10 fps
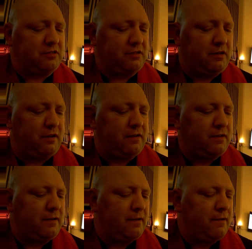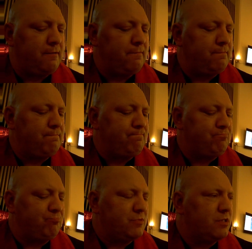
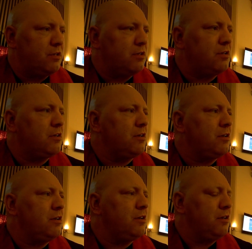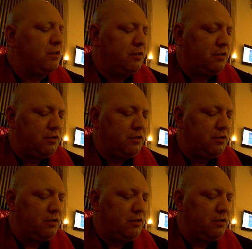[no speech]